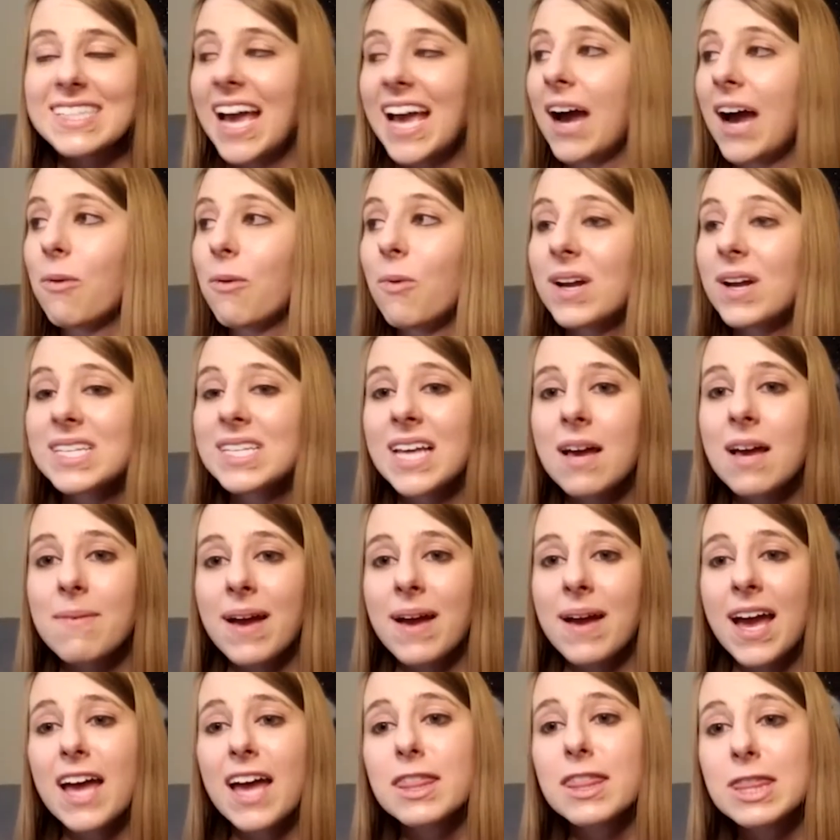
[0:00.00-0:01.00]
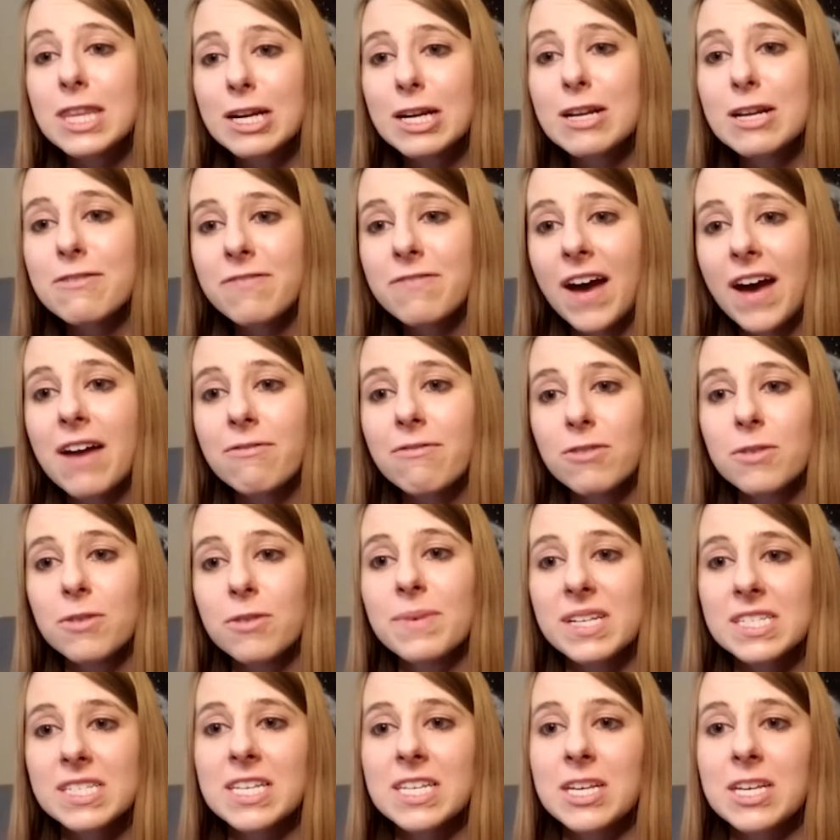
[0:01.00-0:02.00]
At one time, I had 35
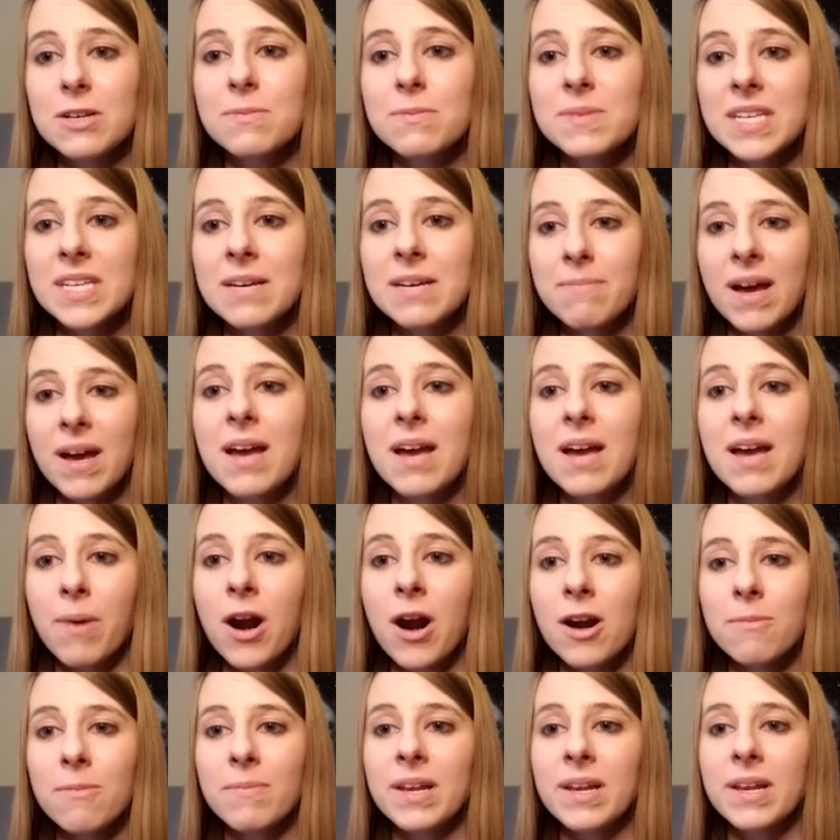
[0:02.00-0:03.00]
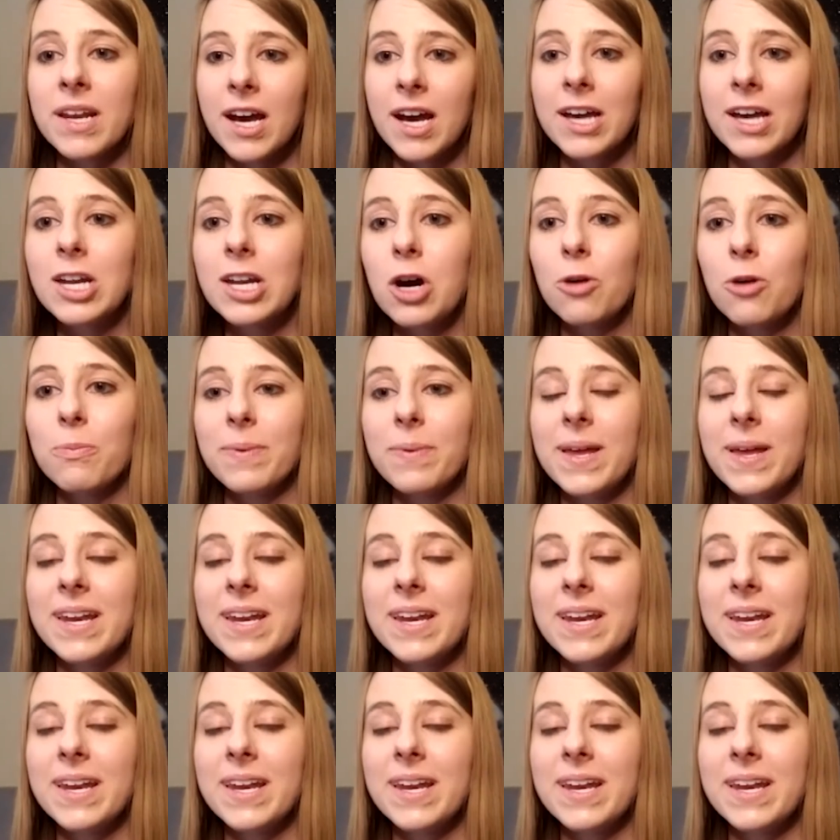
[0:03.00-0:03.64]
Rubik's Cubes in my apartment unopened.